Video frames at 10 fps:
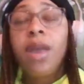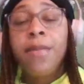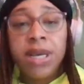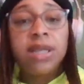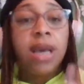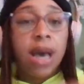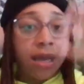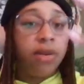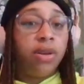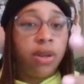because
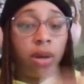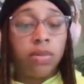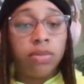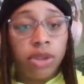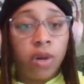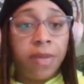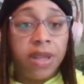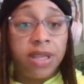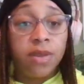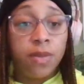God, told me
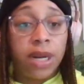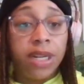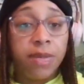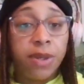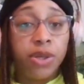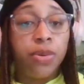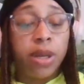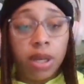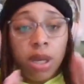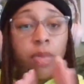this is what I need to be
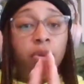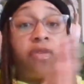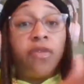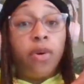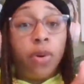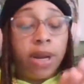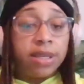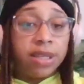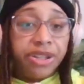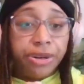doing moving forward
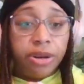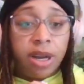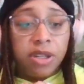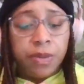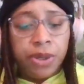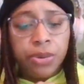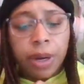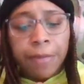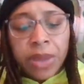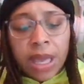as a serial
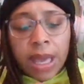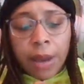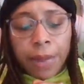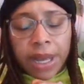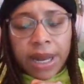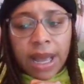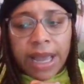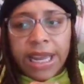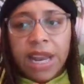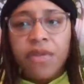entrepreneur. But I
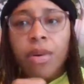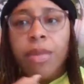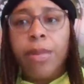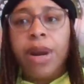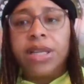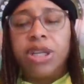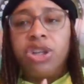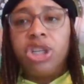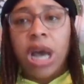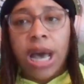can even remember as a
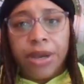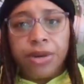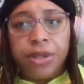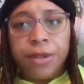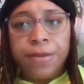child,